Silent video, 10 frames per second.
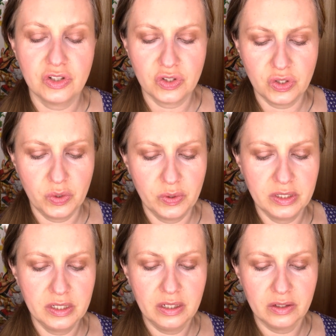And so
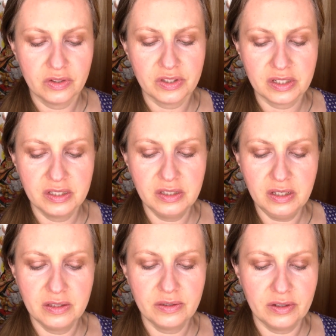indeed on the
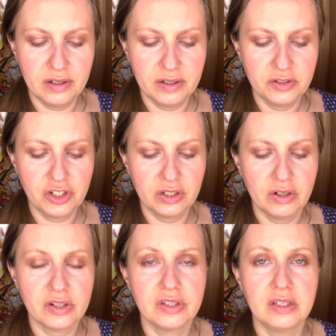16th, Jack
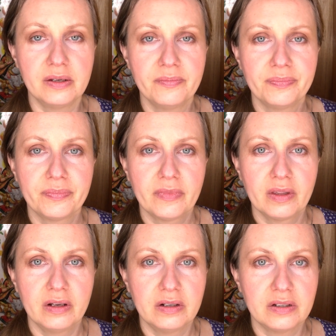Dorsey,
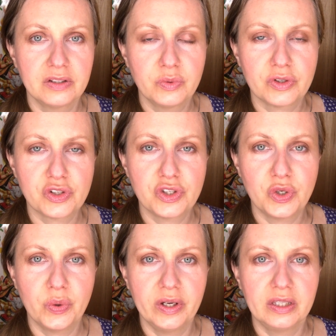Twitter
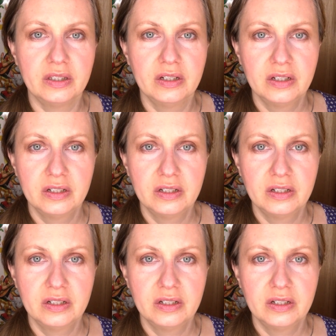CEO, had